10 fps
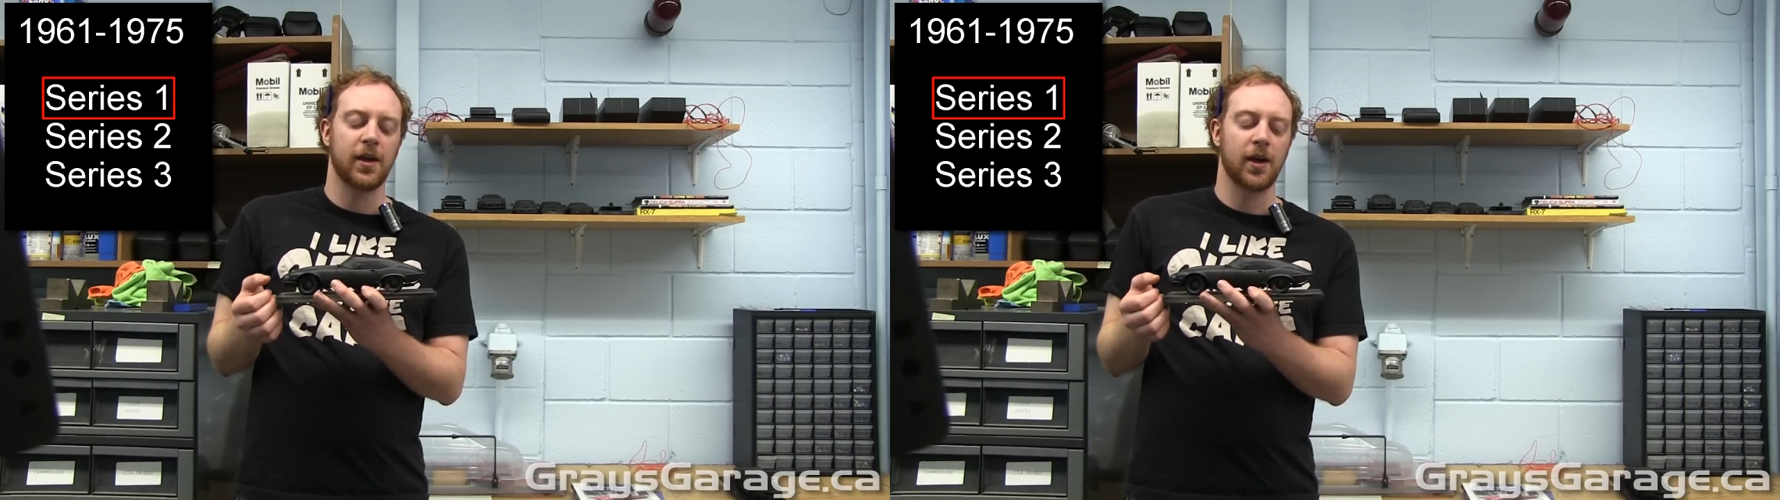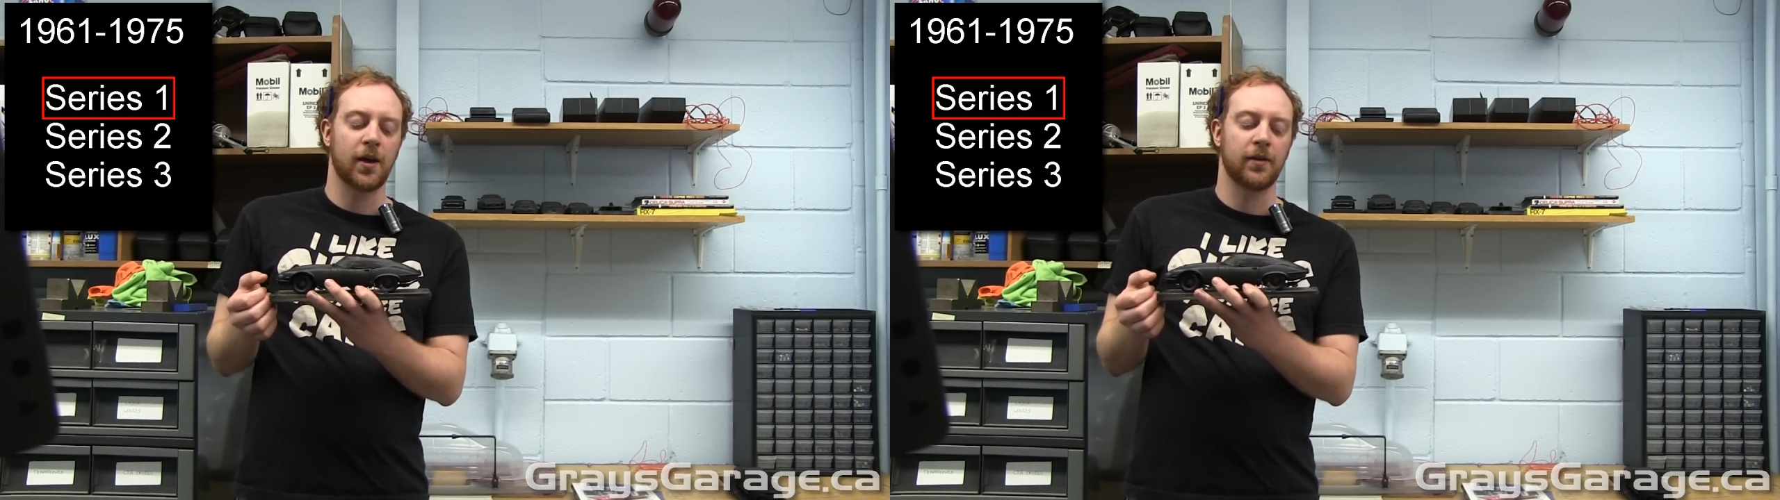
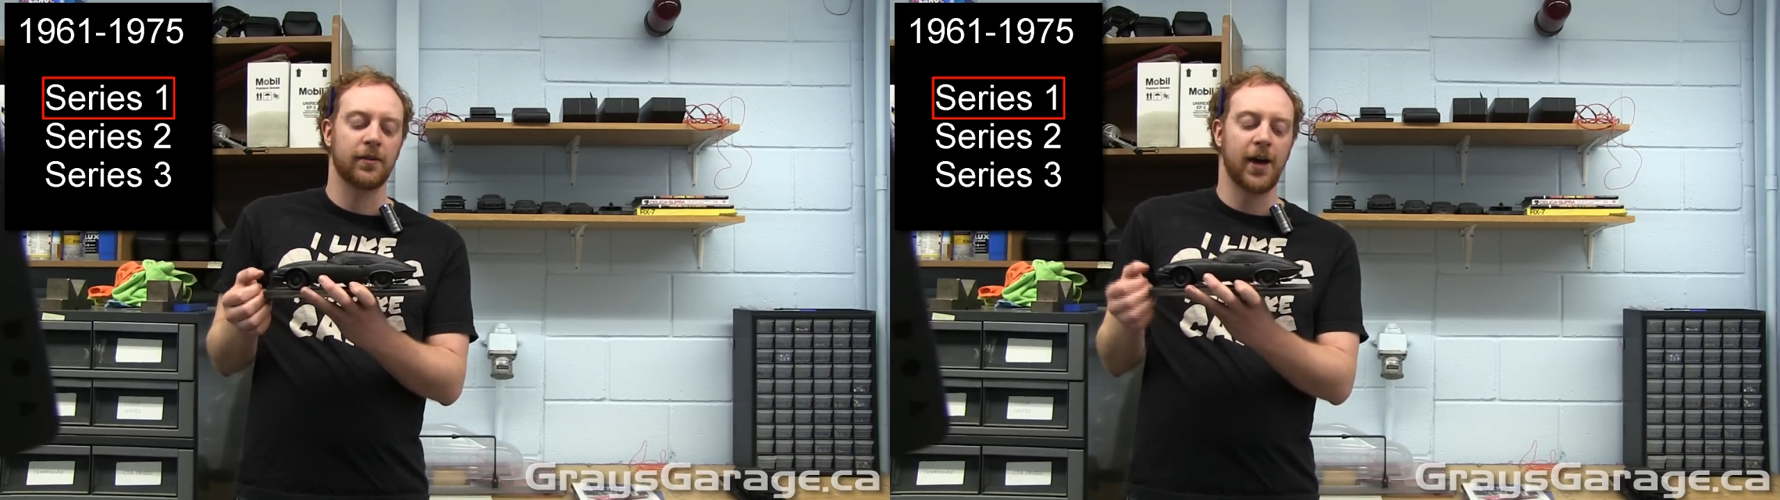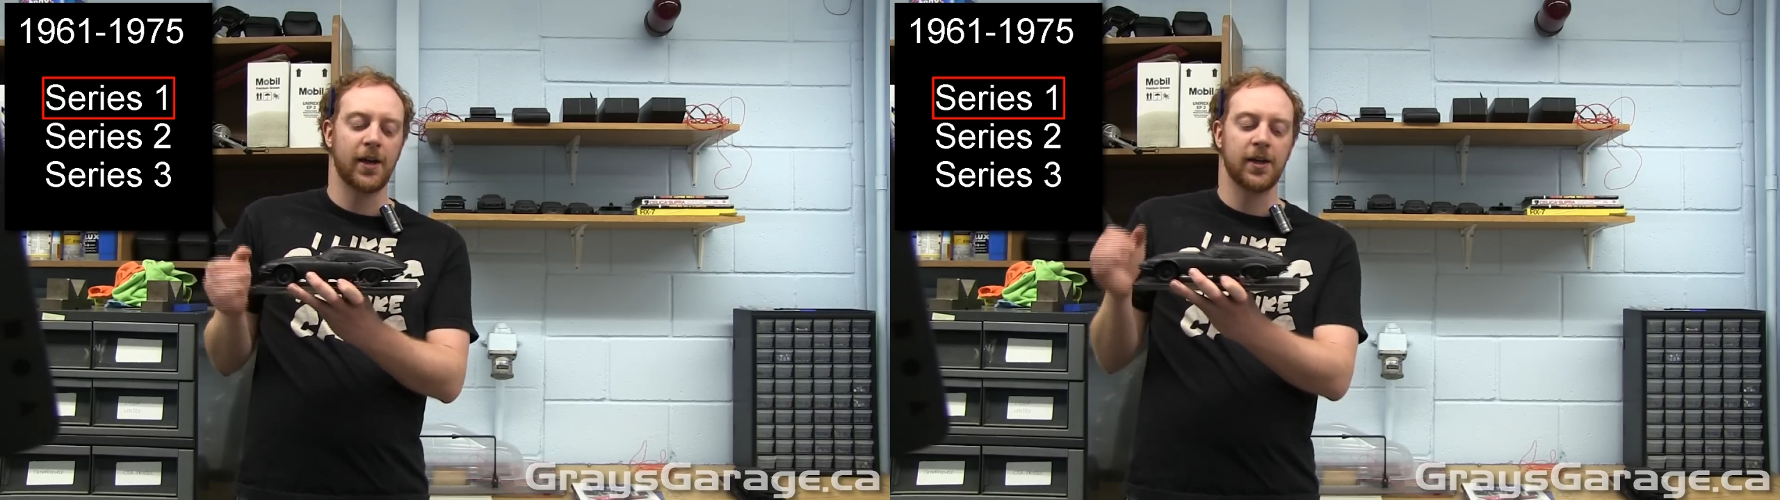
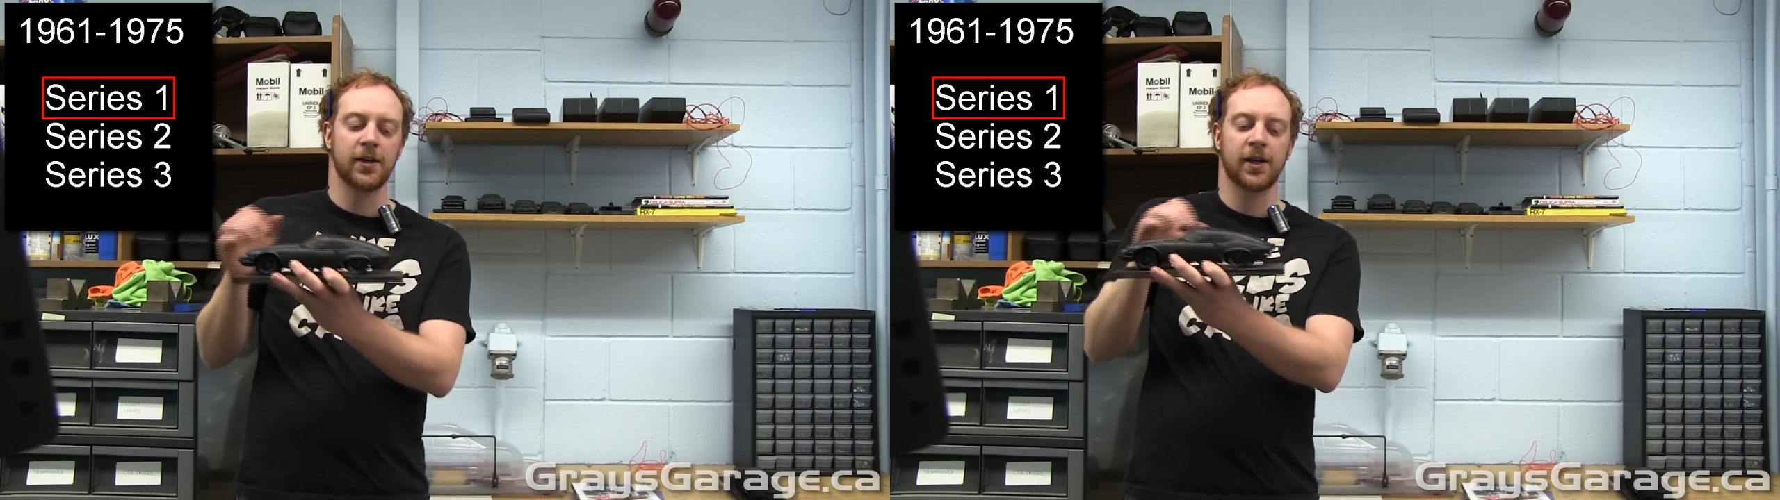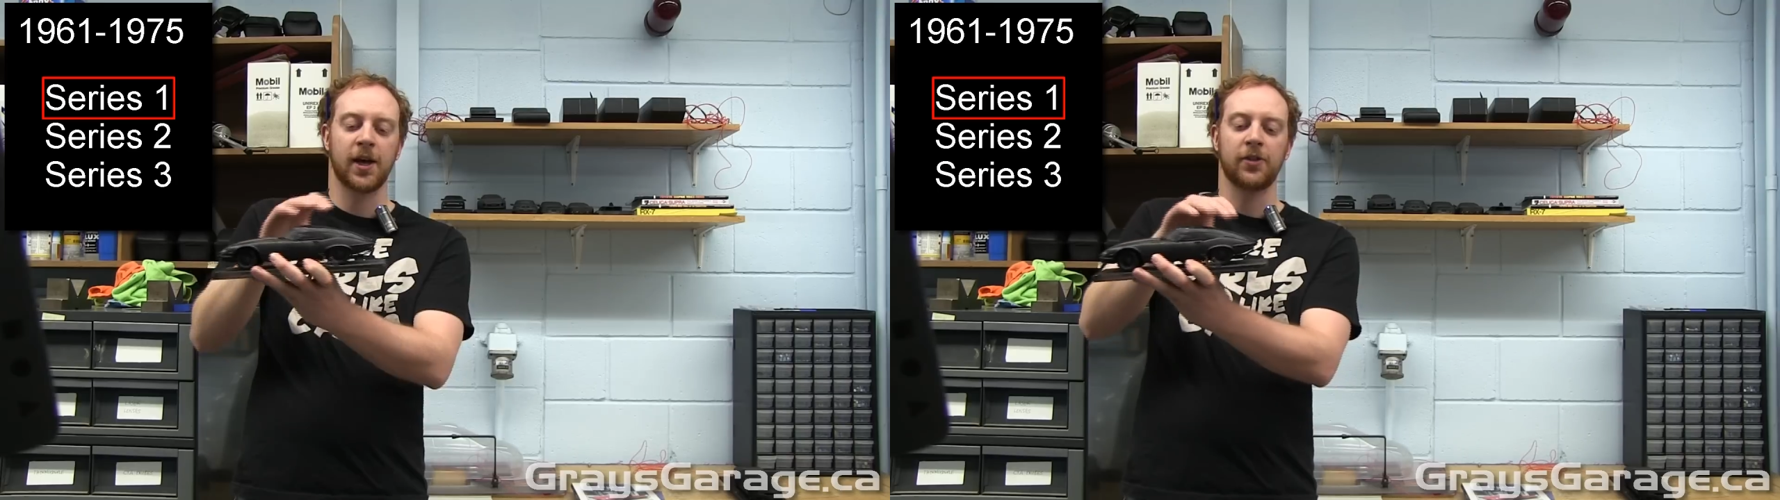And that
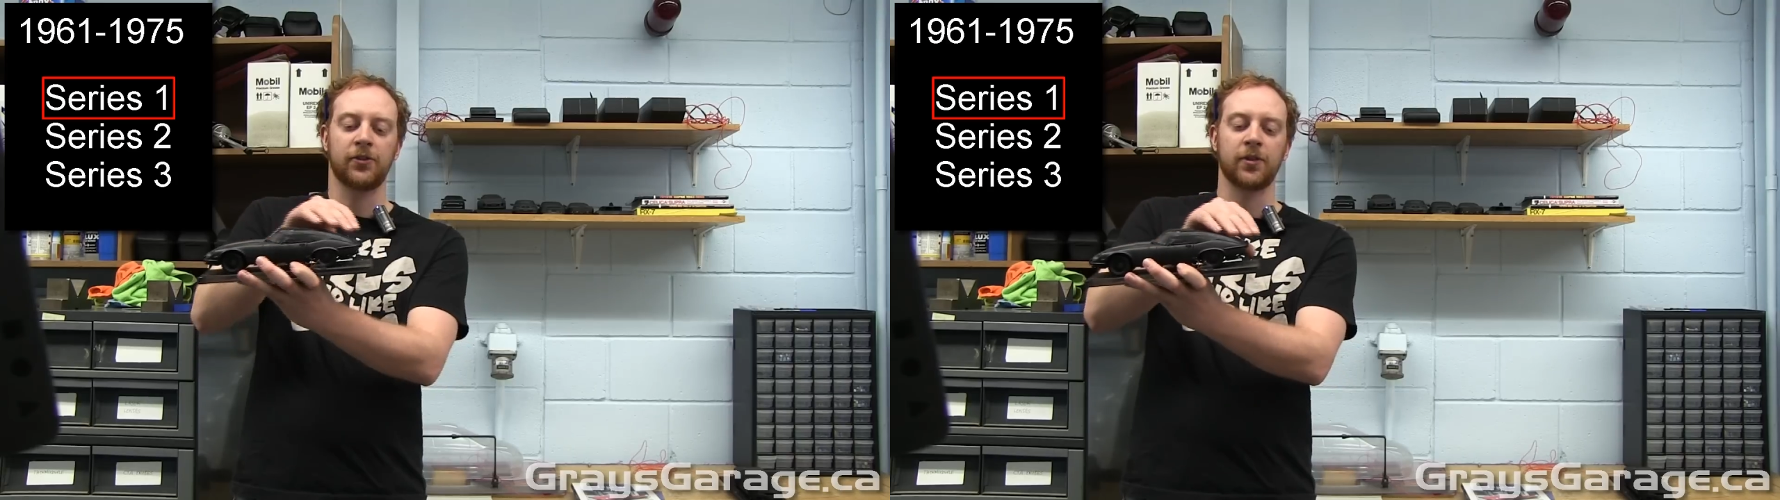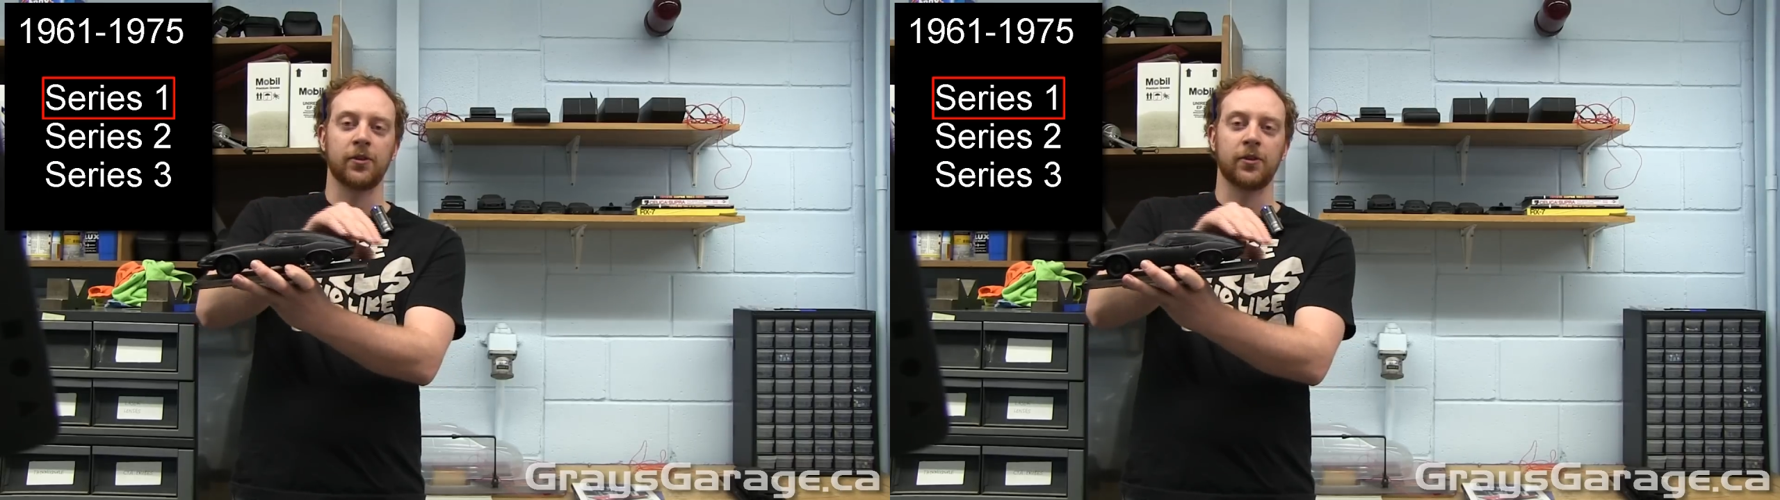indicates